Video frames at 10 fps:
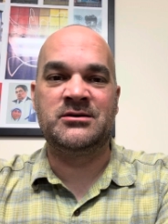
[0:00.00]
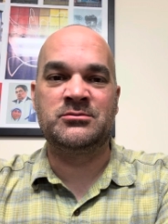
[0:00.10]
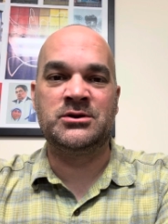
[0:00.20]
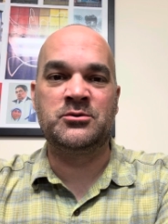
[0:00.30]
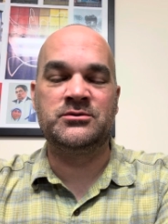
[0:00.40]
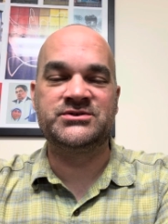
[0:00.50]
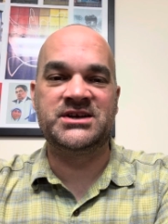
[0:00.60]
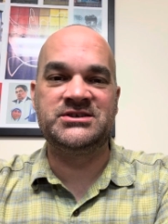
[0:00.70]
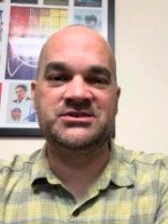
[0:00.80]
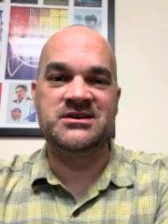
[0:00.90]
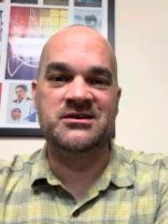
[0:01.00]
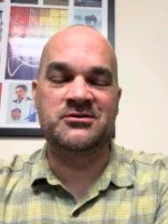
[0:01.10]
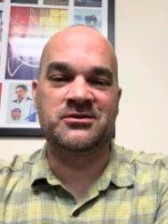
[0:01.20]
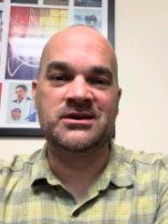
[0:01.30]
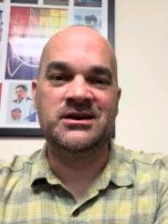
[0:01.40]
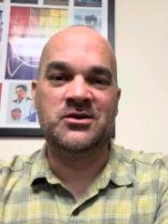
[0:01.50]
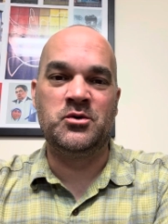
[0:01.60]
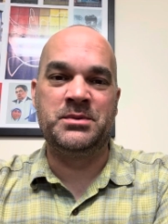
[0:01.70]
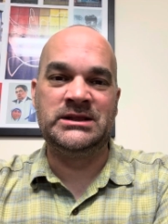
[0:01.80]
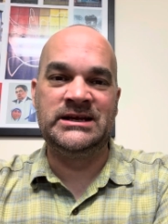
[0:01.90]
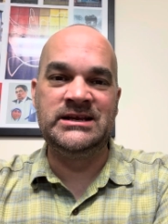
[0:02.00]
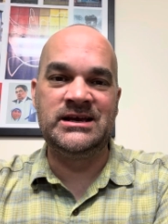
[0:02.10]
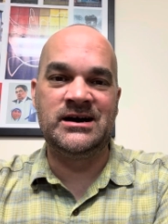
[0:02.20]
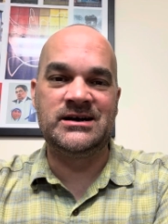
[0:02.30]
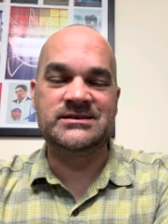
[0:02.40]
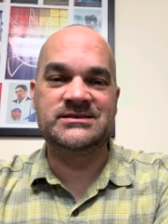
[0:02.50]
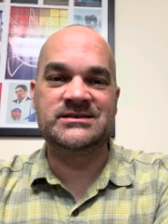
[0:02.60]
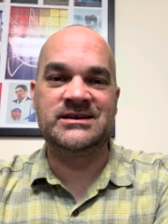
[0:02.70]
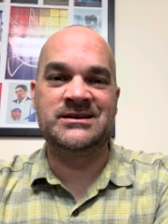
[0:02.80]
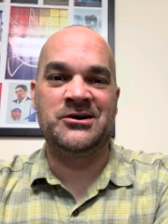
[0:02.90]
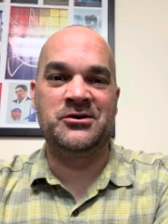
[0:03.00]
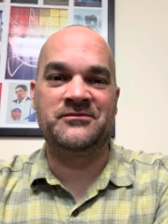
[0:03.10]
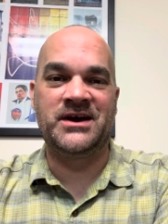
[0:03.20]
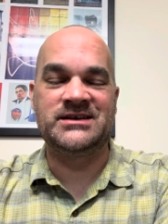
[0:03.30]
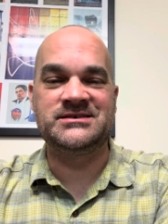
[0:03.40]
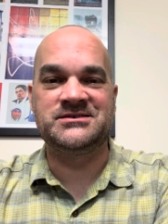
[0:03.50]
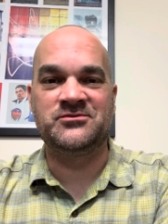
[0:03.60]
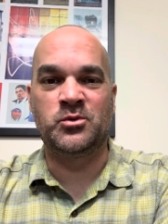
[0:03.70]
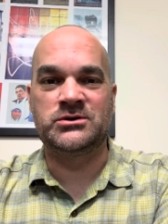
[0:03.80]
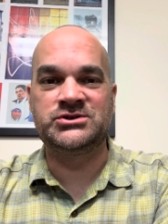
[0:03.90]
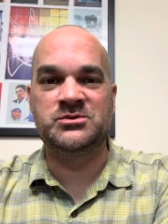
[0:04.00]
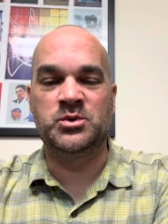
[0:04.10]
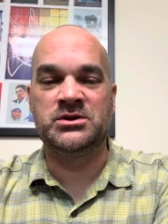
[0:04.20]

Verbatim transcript: our local station here, will be leading us in all facets of worship.